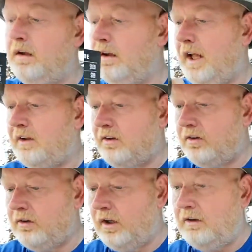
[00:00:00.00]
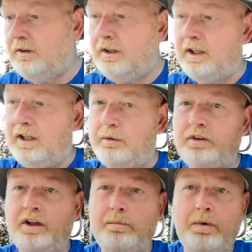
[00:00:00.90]
That's everything that was
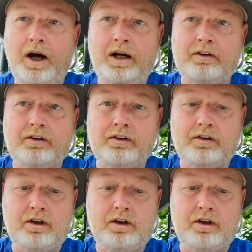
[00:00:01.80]
in the box.